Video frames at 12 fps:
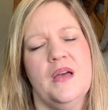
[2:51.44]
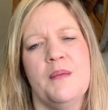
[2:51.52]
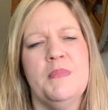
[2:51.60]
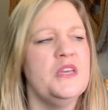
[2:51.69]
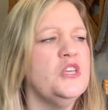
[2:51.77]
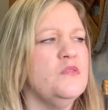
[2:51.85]
I
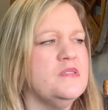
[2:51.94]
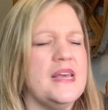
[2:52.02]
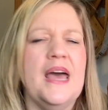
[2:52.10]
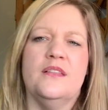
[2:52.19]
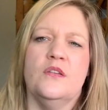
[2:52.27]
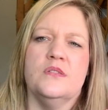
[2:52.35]
may use
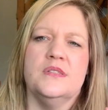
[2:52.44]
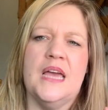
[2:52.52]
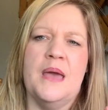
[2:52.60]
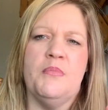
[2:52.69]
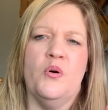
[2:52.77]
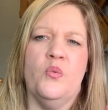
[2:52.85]
that little
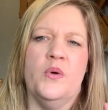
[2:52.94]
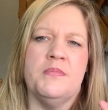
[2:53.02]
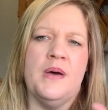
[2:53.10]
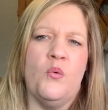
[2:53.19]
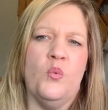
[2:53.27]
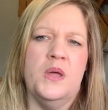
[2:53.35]
sample with
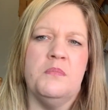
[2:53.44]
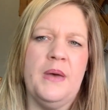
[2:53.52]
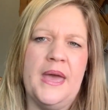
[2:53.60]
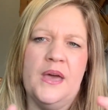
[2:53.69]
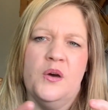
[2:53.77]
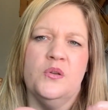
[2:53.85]
my 1
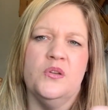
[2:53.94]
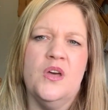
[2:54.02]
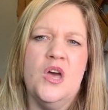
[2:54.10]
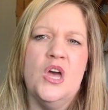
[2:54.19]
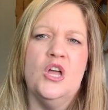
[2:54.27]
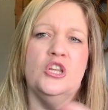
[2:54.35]
pound
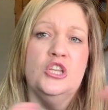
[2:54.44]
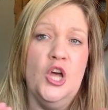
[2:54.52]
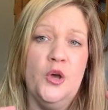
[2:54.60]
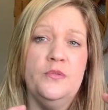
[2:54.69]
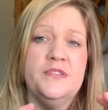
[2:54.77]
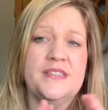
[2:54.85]

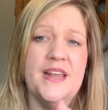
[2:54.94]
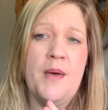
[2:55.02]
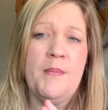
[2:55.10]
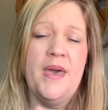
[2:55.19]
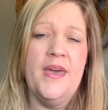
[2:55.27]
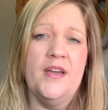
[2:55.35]
loaves that I
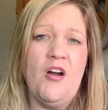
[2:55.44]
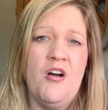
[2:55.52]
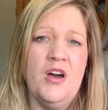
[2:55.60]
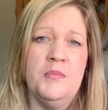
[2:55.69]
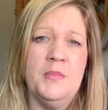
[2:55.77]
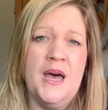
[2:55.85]
make
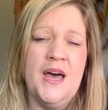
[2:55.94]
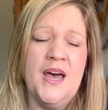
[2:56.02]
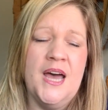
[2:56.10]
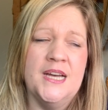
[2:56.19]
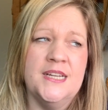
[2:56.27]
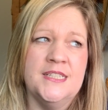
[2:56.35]
on
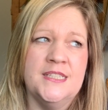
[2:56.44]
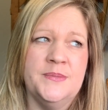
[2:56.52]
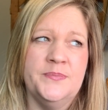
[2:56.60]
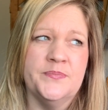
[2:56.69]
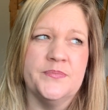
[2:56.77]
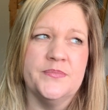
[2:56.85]
my
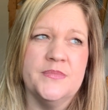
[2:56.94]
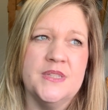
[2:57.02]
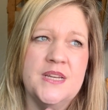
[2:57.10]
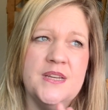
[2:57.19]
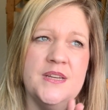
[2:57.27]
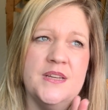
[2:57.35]

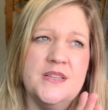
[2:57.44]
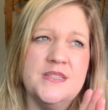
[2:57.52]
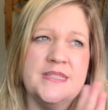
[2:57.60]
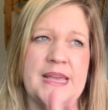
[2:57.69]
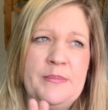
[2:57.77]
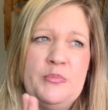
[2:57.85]

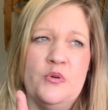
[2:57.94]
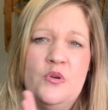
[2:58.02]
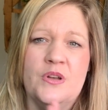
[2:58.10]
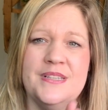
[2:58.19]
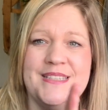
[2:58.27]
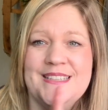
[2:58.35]

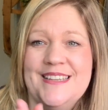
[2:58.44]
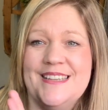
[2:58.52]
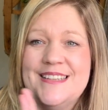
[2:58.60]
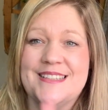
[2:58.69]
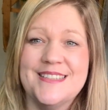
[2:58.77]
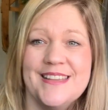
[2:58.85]
sample
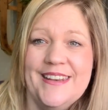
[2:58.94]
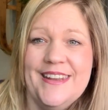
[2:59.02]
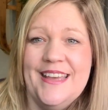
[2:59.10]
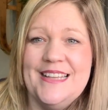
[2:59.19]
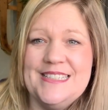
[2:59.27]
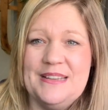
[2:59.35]
scent
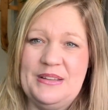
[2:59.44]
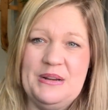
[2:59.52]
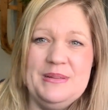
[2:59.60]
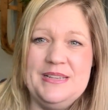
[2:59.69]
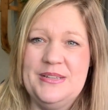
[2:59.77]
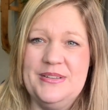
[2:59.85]
Sundays that I'm gonna
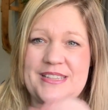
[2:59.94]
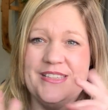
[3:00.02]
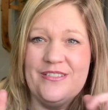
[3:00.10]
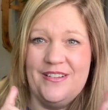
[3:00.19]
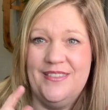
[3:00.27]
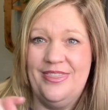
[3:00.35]
be doing
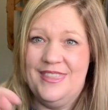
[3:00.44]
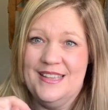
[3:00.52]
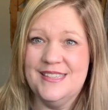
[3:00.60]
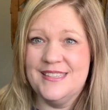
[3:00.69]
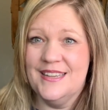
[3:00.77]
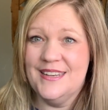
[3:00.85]
starting
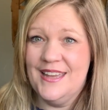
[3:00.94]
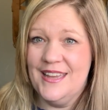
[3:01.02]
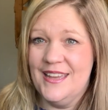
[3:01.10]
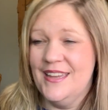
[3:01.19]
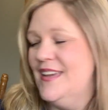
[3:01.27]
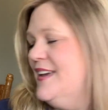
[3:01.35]
this
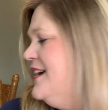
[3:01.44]
Sunday.